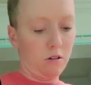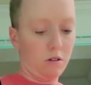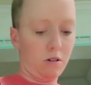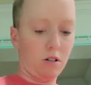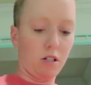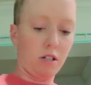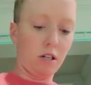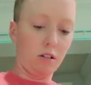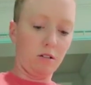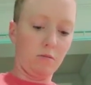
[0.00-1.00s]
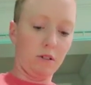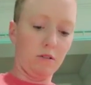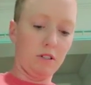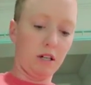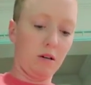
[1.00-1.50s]
So it does take a little bit of
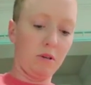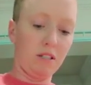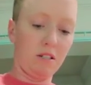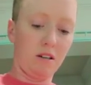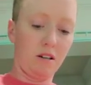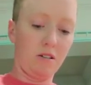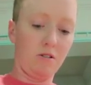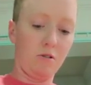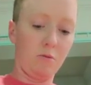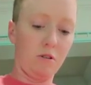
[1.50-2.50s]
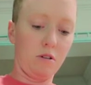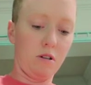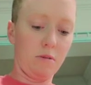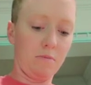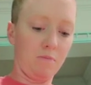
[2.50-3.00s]
setup. It's not super hard.